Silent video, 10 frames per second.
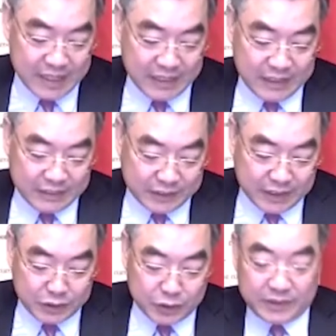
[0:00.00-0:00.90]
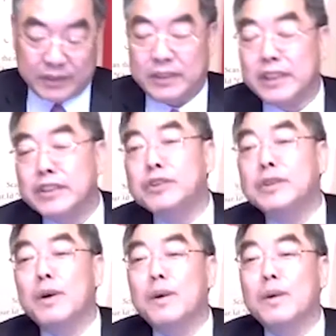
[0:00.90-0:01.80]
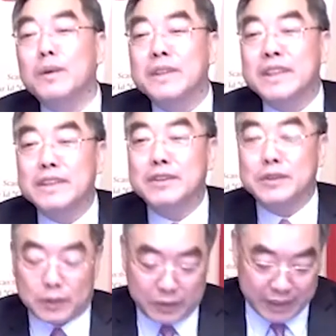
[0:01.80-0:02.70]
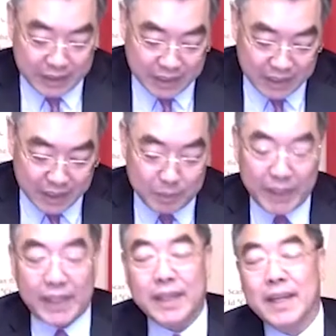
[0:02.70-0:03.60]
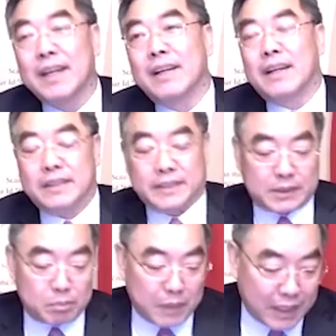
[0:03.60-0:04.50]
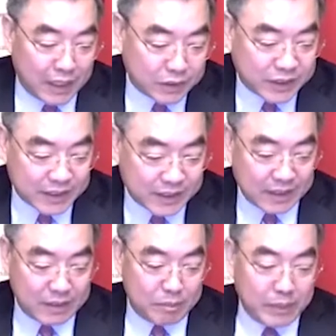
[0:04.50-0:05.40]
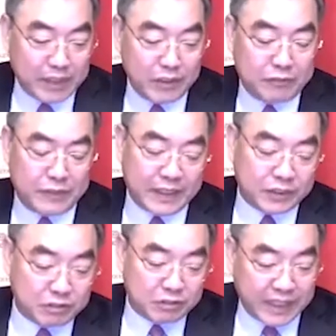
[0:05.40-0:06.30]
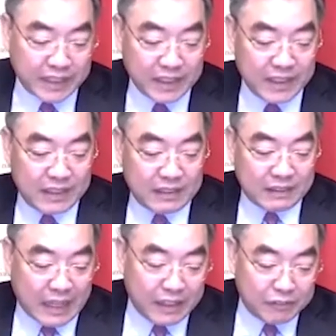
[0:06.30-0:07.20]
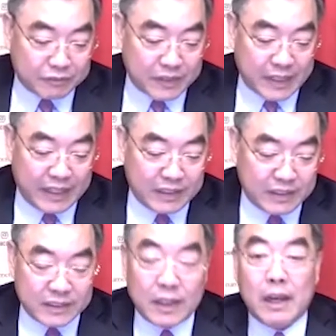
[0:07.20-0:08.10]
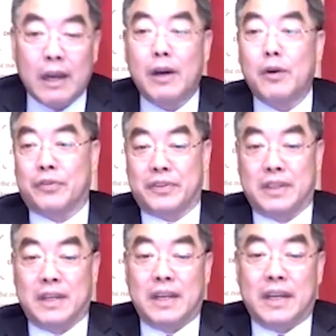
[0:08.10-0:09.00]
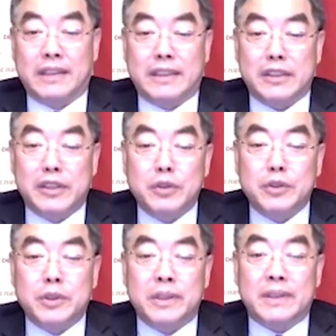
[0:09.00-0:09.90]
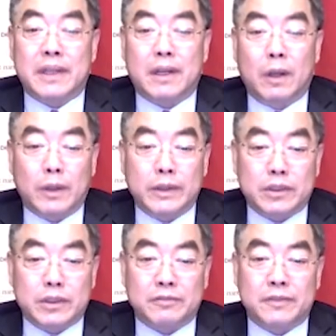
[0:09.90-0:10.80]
such as digital economy, smart manufacturing, life, and health. It nurtured lots of